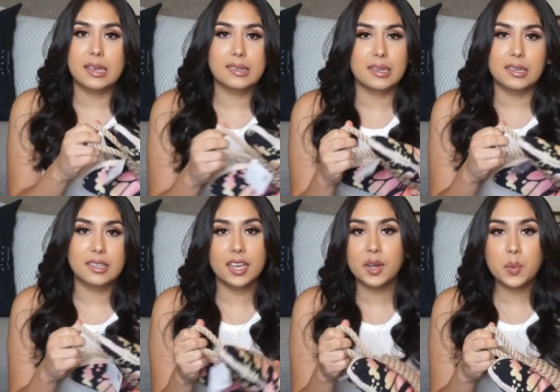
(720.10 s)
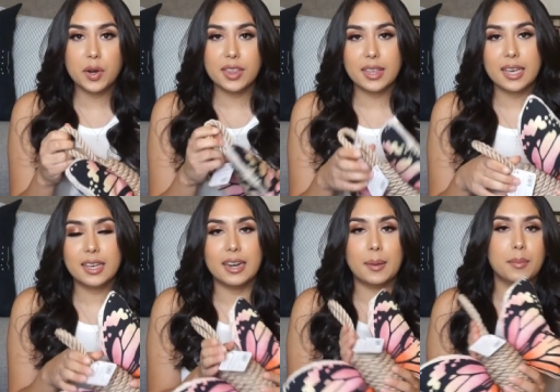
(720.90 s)
as like a tug of war
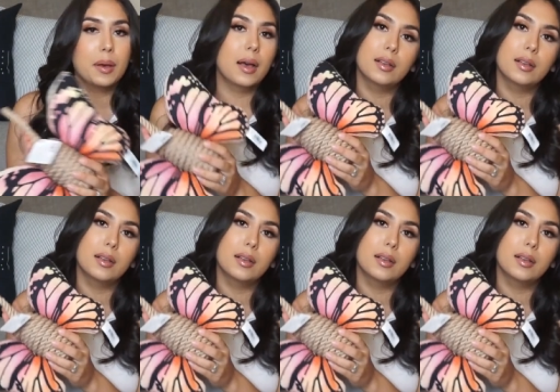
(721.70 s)
thing and I'm